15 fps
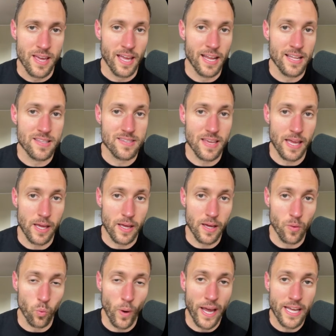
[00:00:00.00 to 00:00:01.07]
And it's
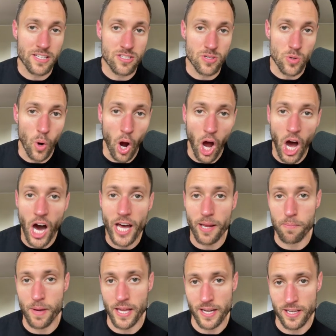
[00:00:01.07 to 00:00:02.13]
a way to
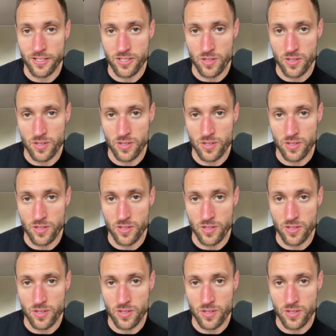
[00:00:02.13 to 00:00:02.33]
automated